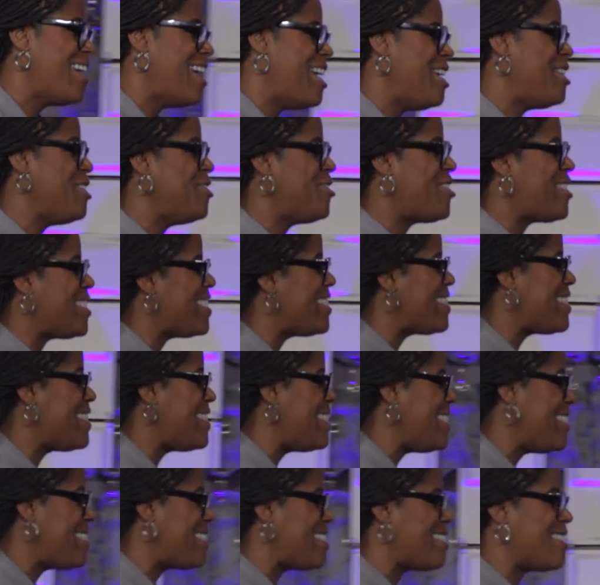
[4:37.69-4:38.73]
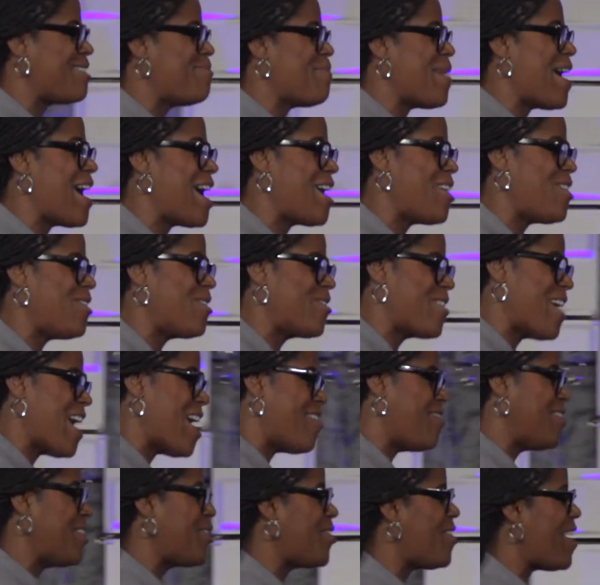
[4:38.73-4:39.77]
and you just need to smile or
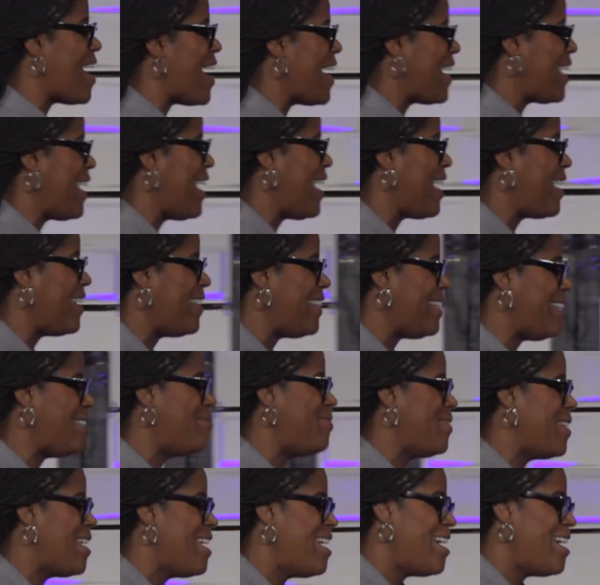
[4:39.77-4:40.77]
have a little eye candy,